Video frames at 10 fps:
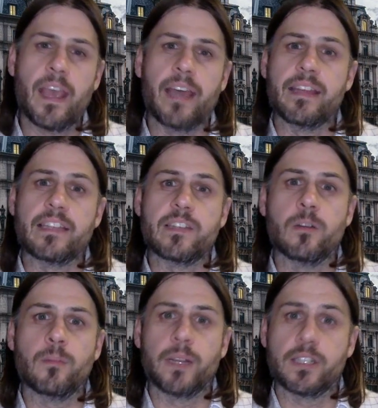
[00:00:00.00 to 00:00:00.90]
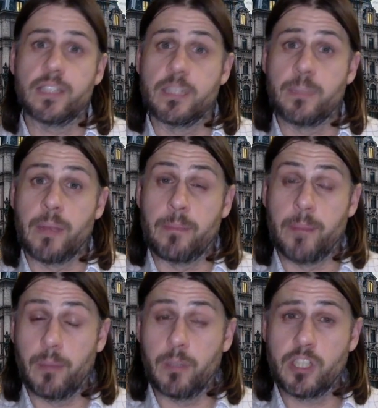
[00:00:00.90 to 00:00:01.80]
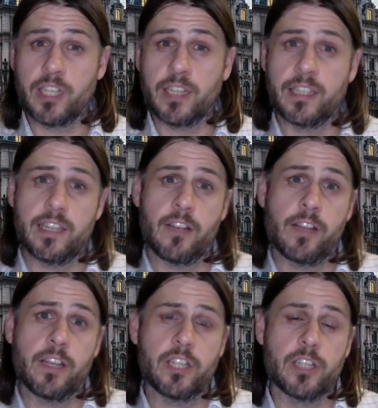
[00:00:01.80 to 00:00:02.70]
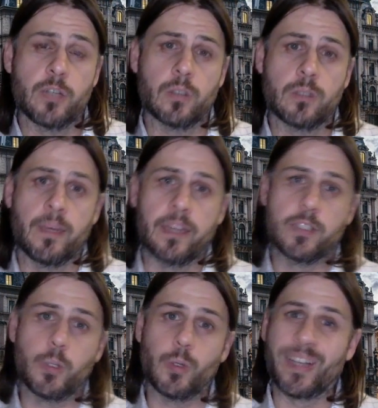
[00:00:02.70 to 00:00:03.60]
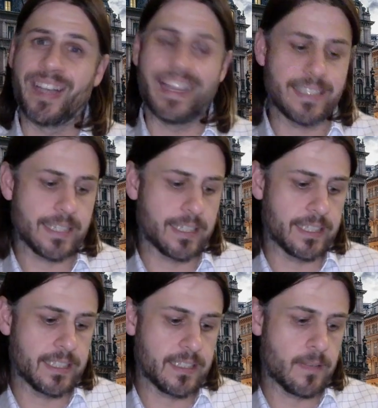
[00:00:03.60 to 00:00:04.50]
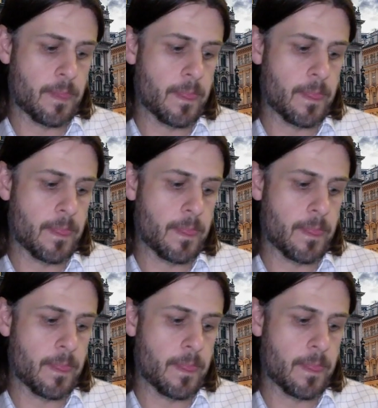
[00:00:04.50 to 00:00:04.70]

And there's not much that's been published in this area. She talked about two case studies.